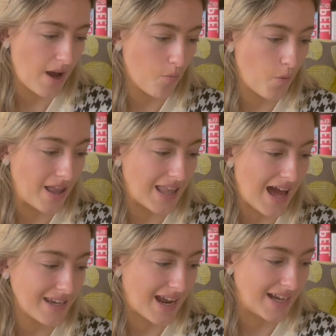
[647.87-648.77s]
Well,
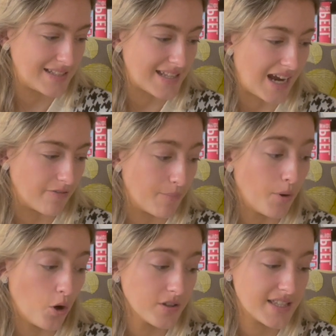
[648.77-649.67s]
at night, I
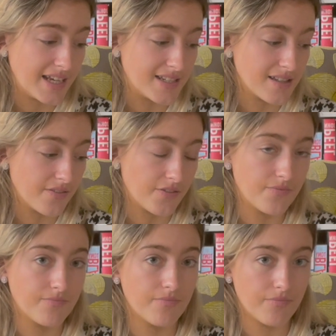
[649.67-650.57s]
reported
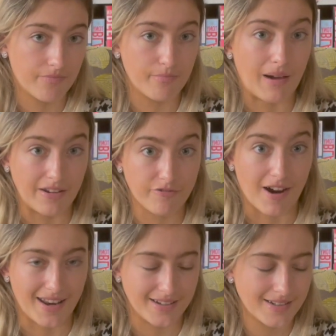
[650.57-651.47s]
my
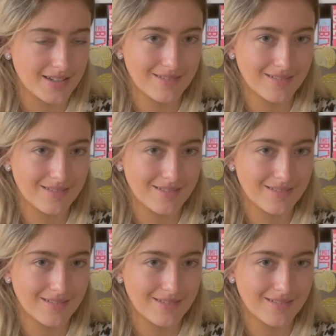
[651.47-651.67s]
friend.